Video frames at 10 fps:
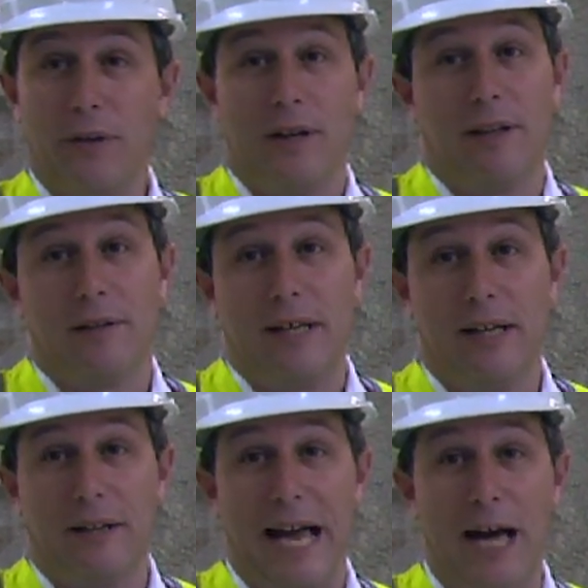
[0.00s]

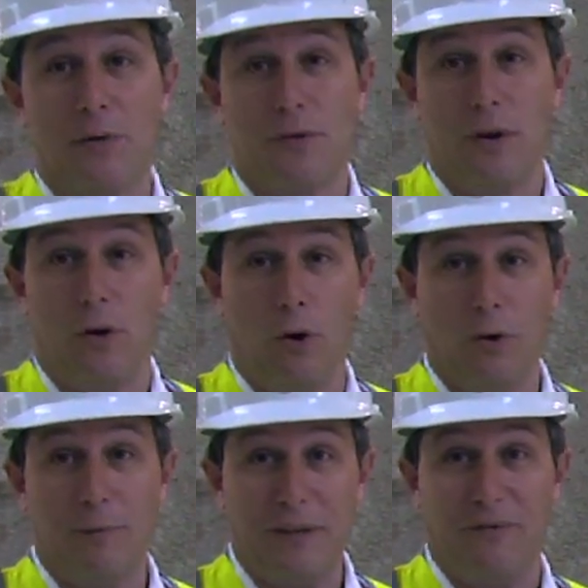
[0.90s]
that allows the
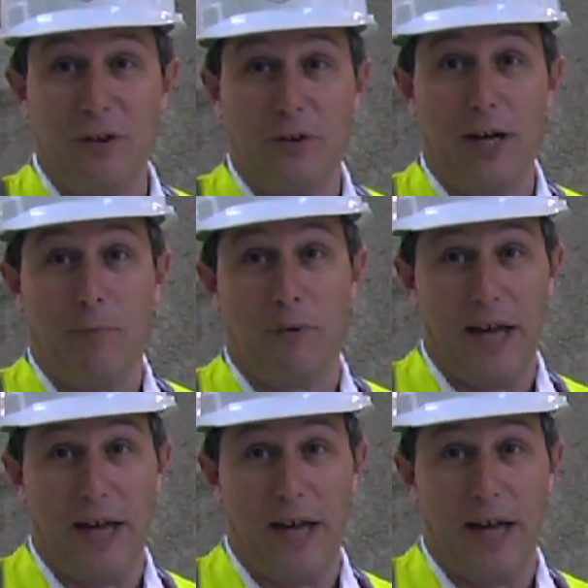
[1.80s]
hole to be filled up